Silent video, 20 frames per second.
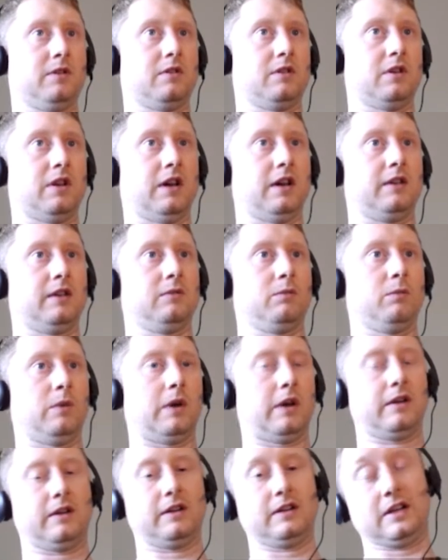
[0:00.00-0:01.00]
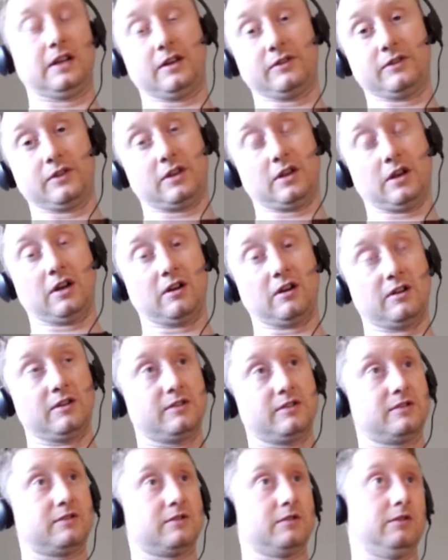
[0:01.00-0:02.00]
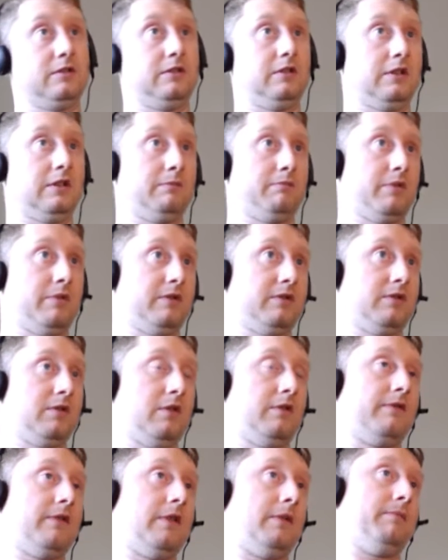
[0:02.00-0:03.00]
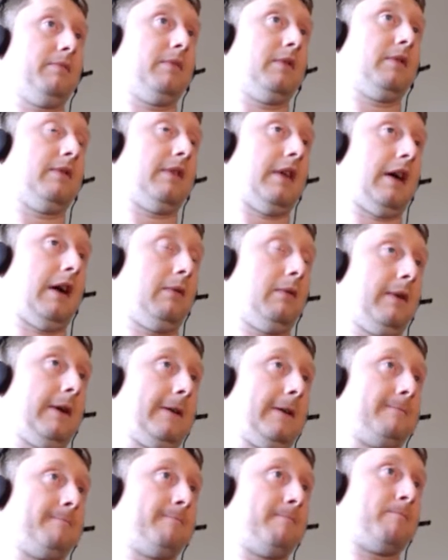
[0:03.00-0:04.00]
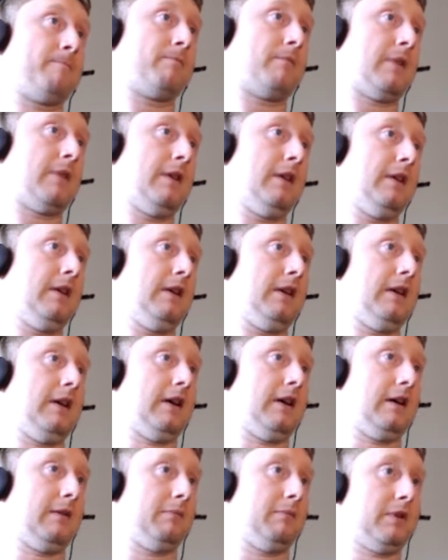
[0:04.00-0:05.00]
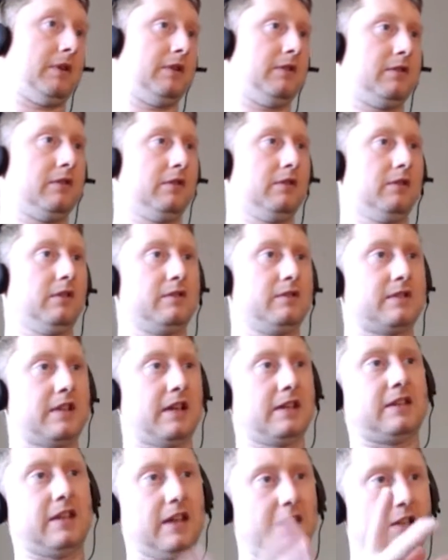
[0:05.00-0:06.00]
You're not wearing down the cards, so you can preserve them that way. But you do lose that